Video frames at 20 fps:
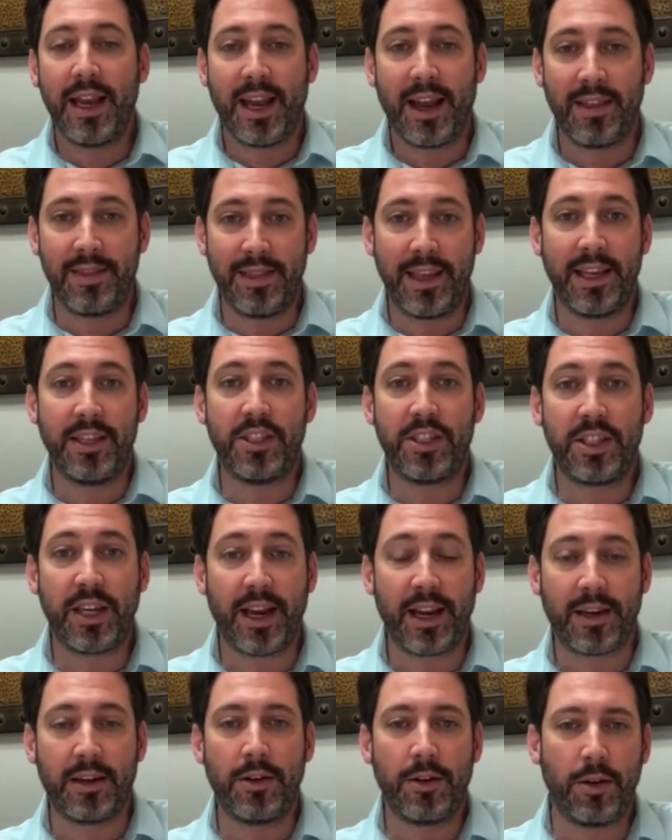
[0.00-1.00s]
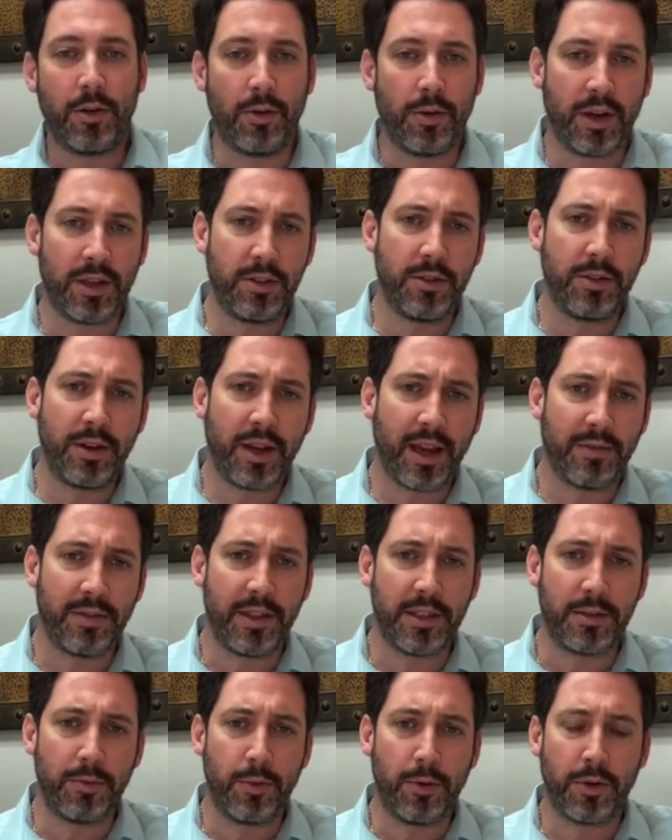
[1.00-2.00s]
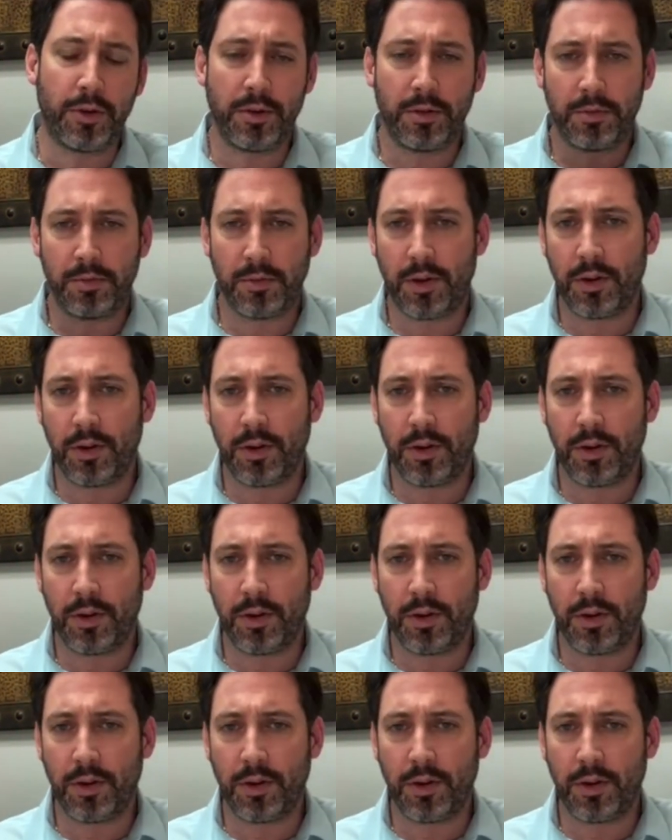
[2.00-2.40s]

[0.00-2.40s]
and they check, oh, I do have this book,